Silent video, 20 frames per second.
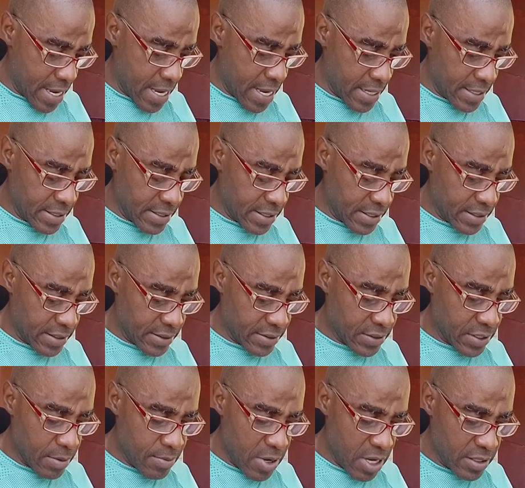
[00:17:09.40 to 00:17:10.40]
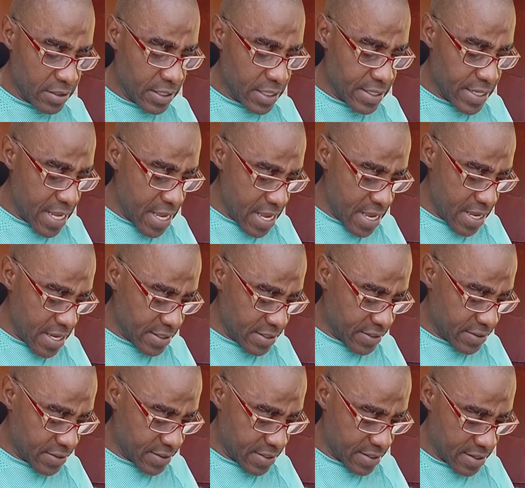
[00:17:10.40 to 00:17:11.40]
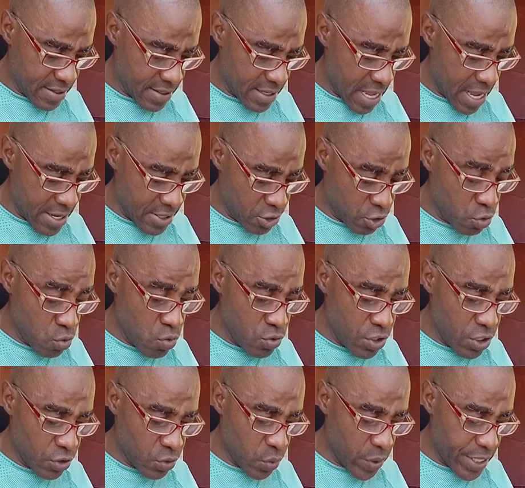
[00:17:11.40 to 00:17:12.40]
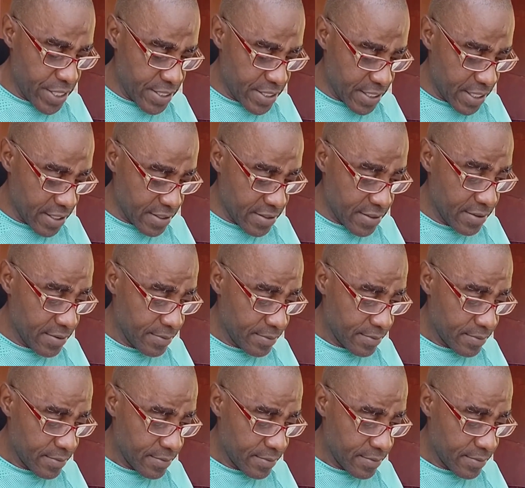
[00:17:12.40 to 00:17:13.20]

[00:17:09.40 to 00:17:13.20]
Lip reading: And some of the dates, like June the 20th,